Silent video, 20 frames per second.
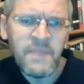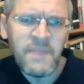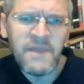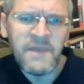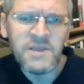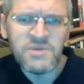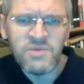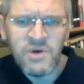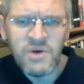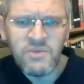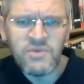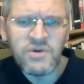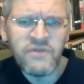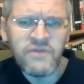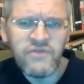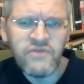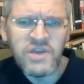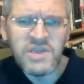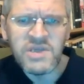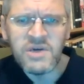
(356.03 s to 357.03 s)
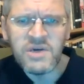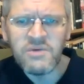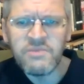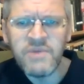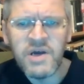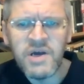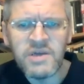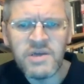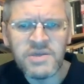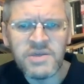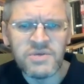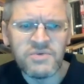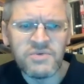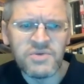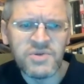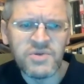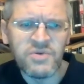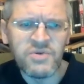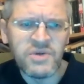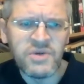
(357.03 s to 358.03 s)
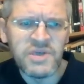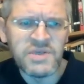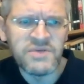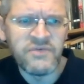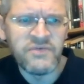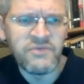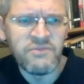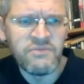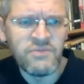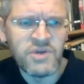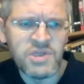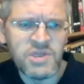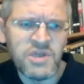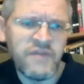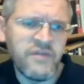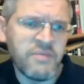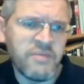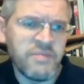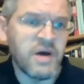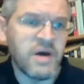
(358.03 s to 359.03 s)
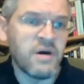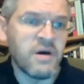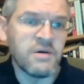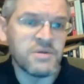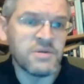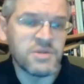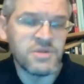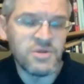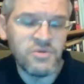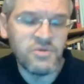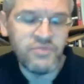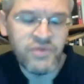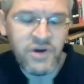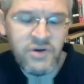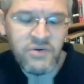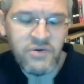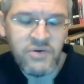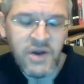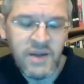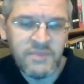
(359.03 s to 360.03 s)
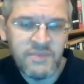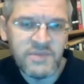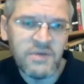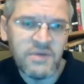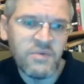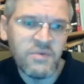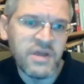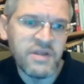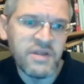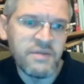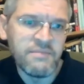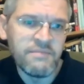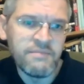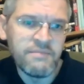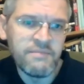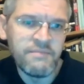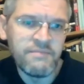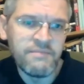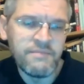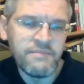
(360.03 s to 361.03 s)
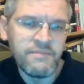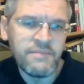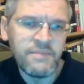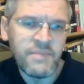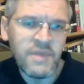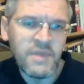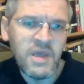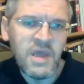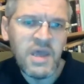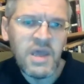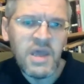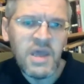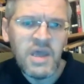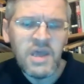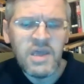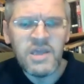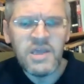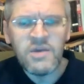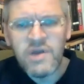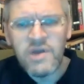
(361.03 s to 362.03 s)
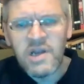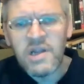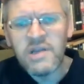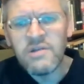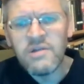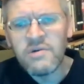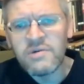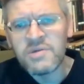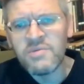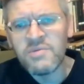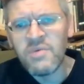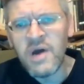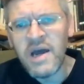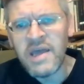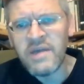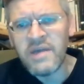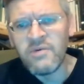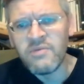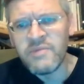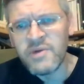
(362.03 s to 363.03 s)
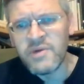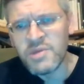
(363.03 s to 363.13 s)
This one would have retold personal stories from whichever past you programmed it with. He quickly looked away, almost